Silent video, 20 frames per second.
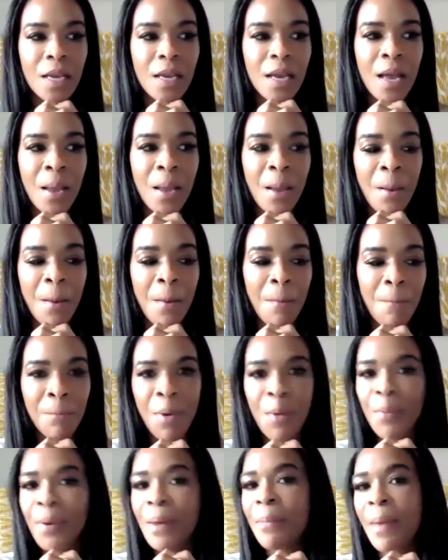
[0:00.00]

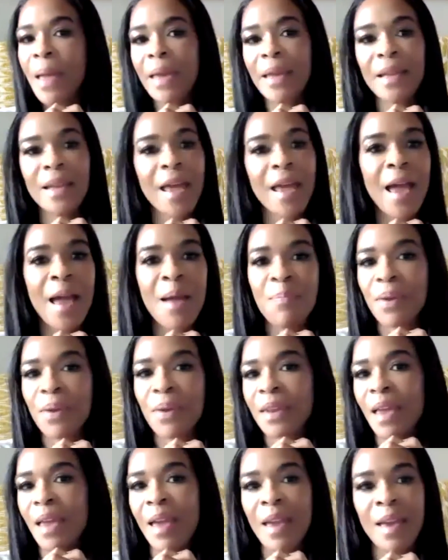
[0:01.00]
But we made it
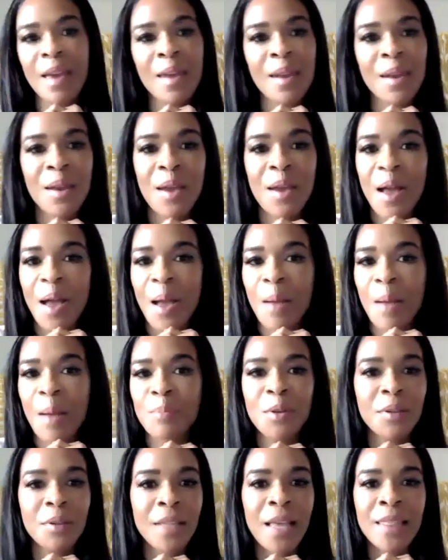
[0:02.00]
happen, and I'm
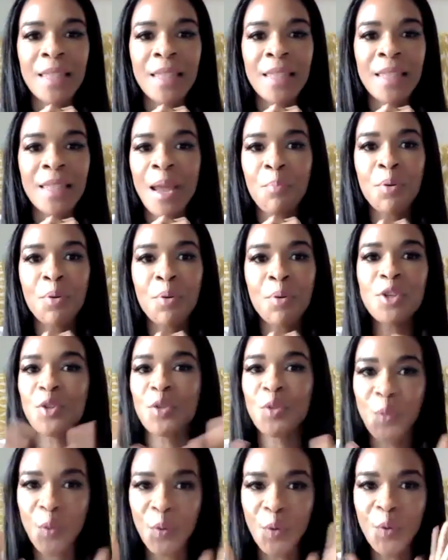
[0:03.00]
so glad that I
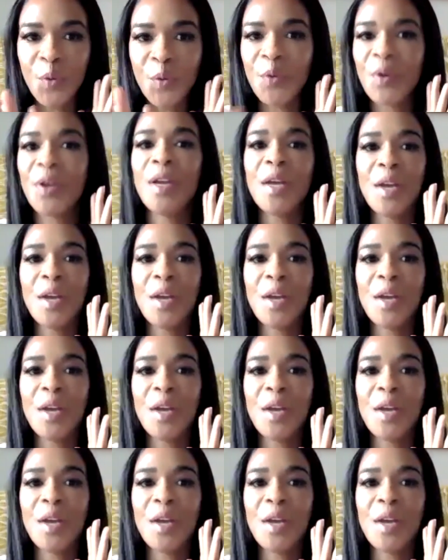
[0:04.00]
pushed through,